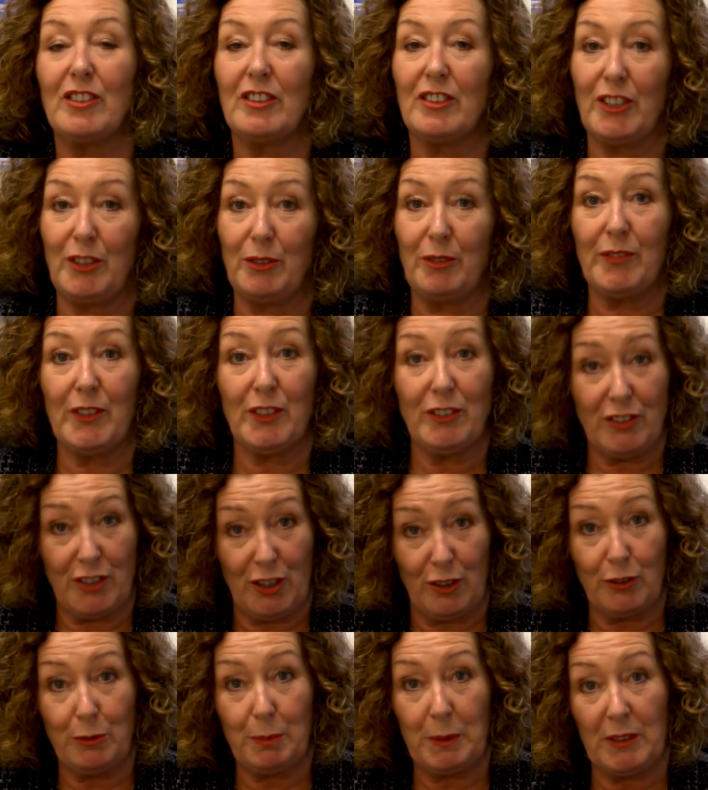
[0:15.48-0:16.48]
the University
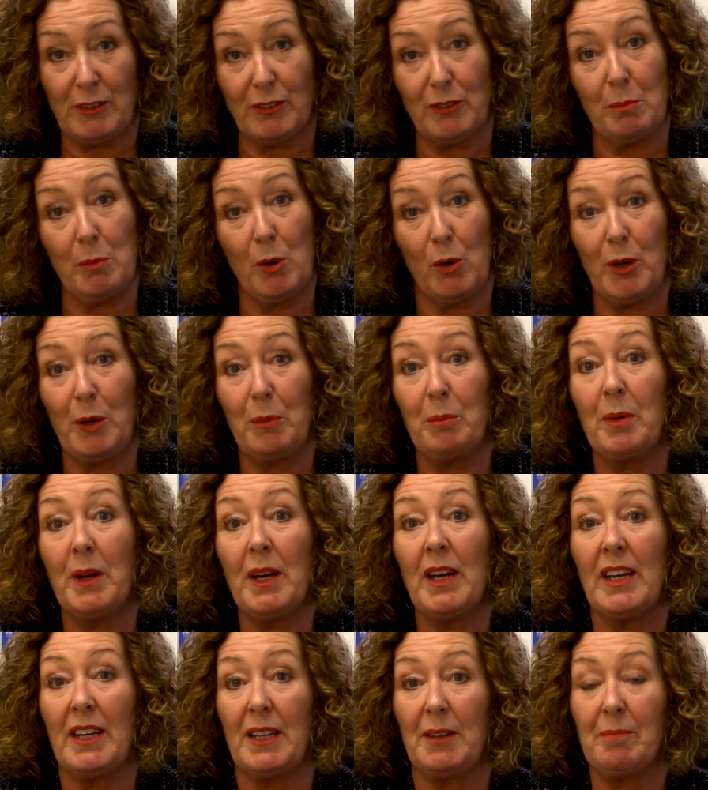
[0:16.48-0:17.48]
Hospitals of Morecambe
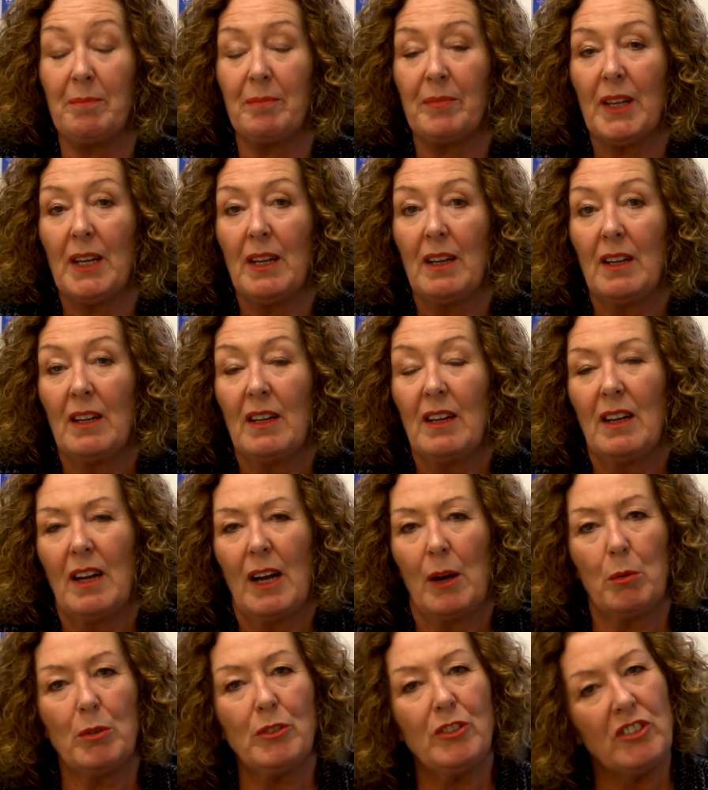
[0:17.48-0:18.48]
Bay.
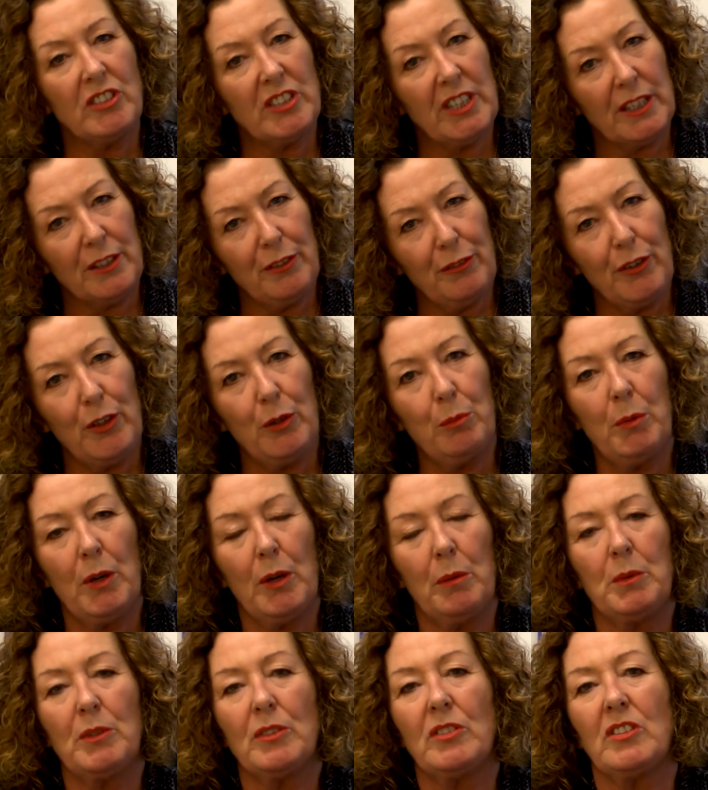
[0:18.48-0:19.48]
I want to take a few
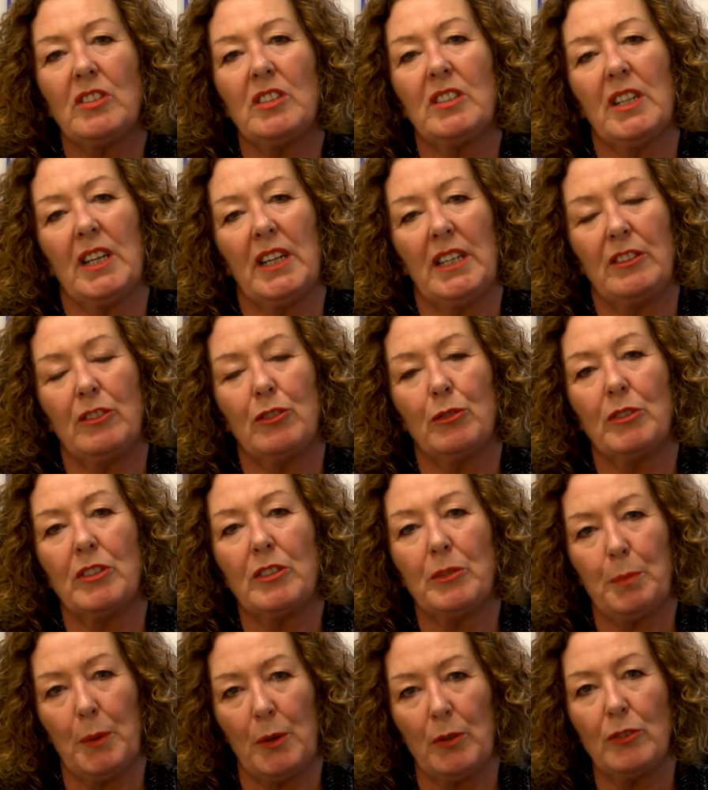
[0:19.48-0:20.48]
moments today to
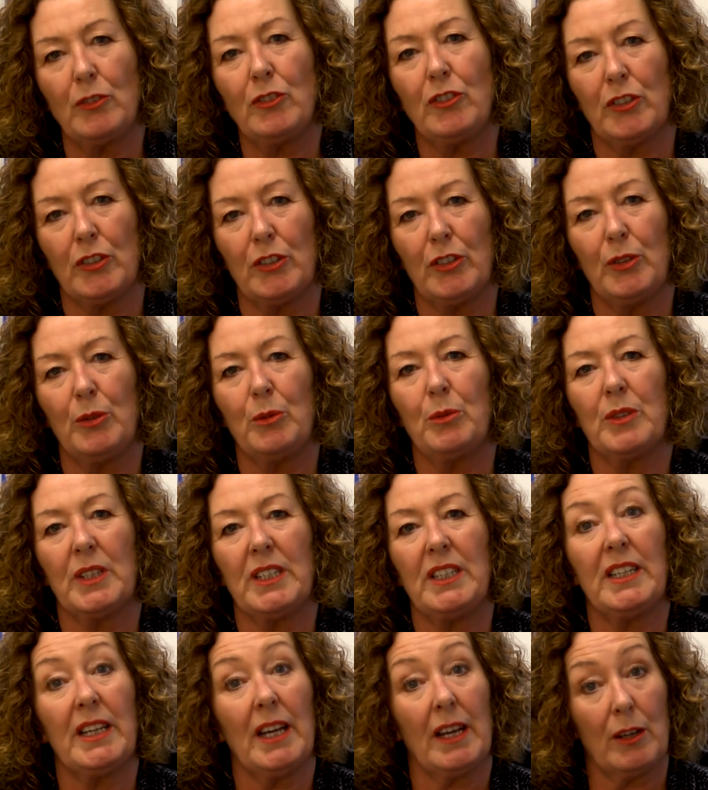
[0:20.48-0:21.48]
respond to
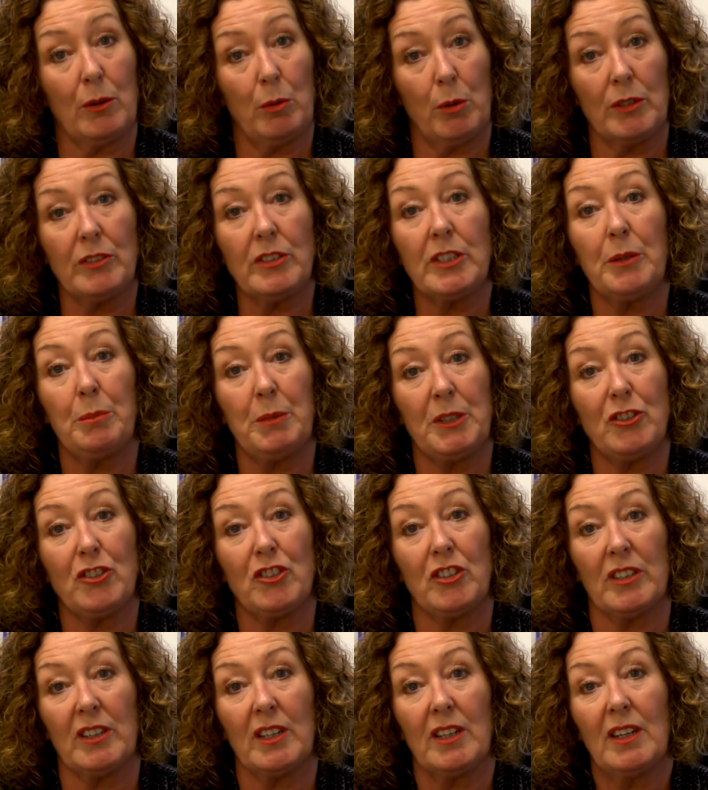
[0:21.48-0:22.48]
the Care Quality
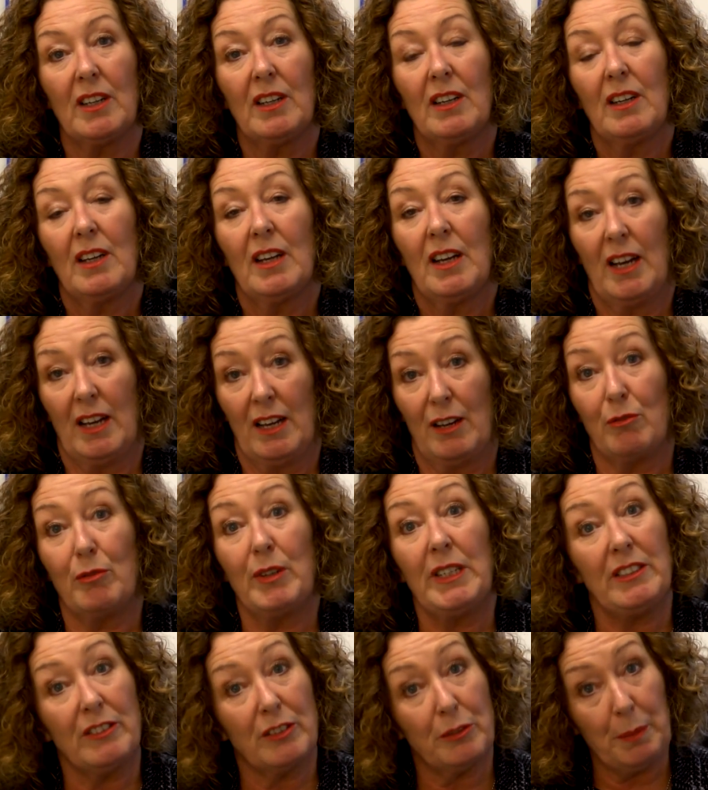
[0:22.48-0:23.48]
Commission
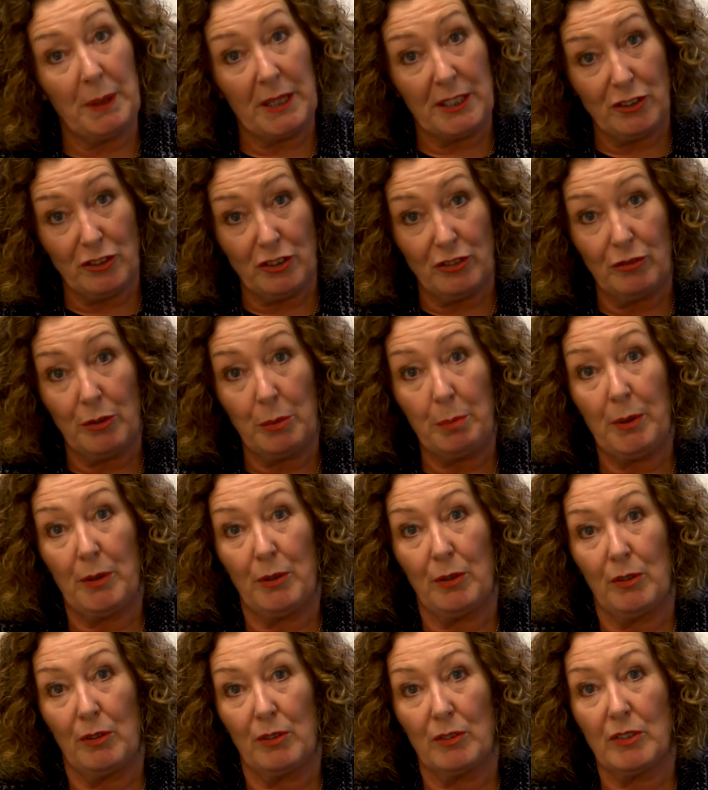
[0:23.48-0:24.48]
re-inspection
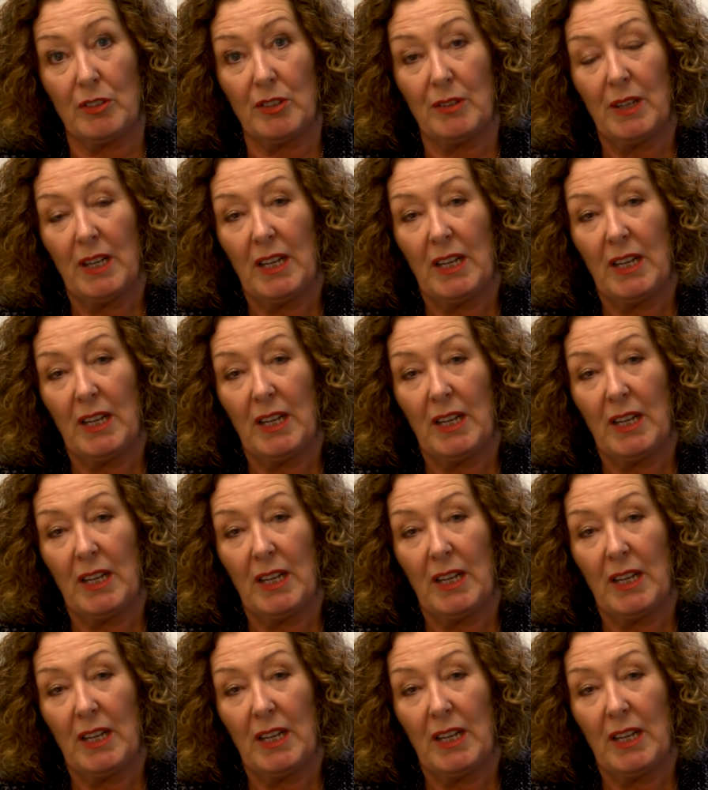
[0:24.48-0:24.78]
report.